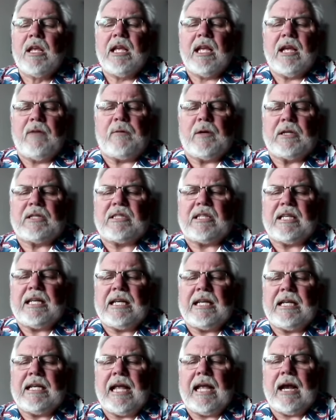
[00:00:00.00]
If it's
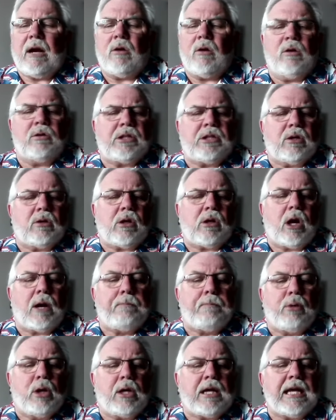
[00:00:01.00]
the Air Hotel Car
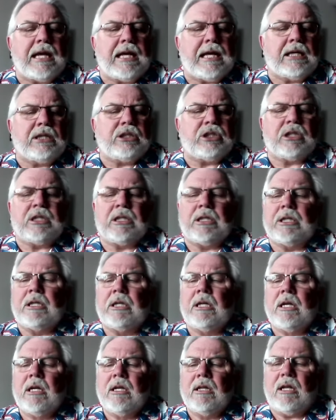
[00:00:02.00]
booking engine
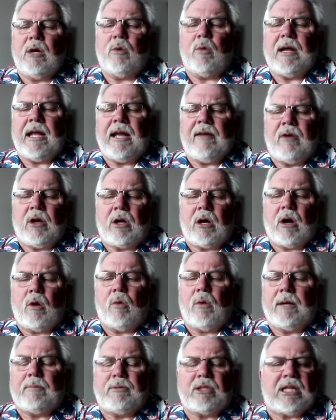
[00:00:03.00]
that we have on our
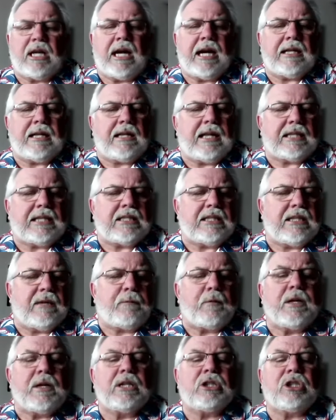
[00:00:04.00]
website, that's a
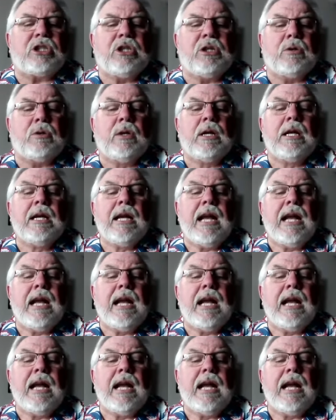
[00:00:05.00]
different issue.